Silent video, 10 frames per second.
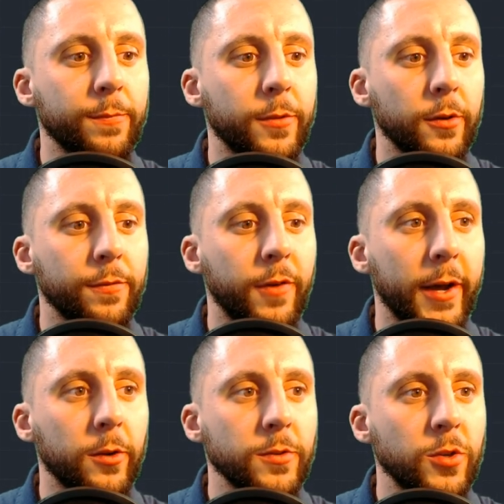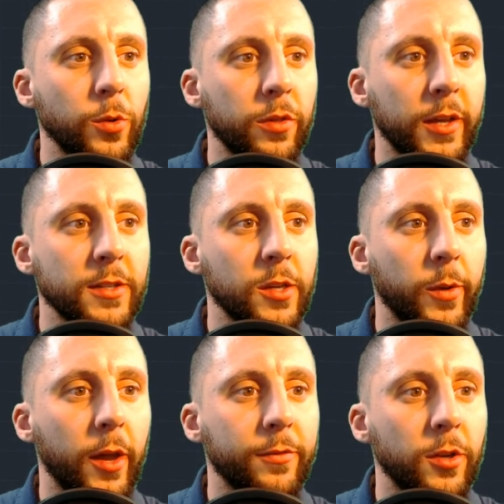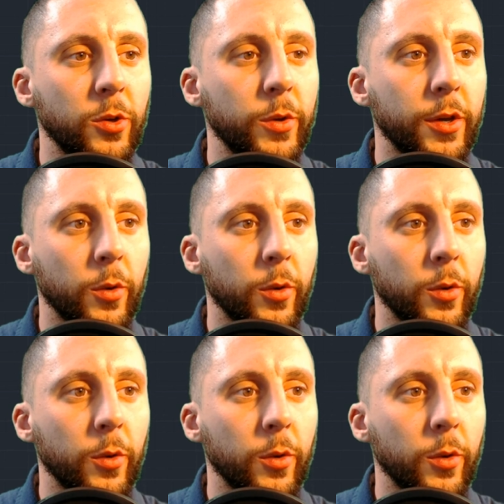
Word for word: the final two things that we have to do here.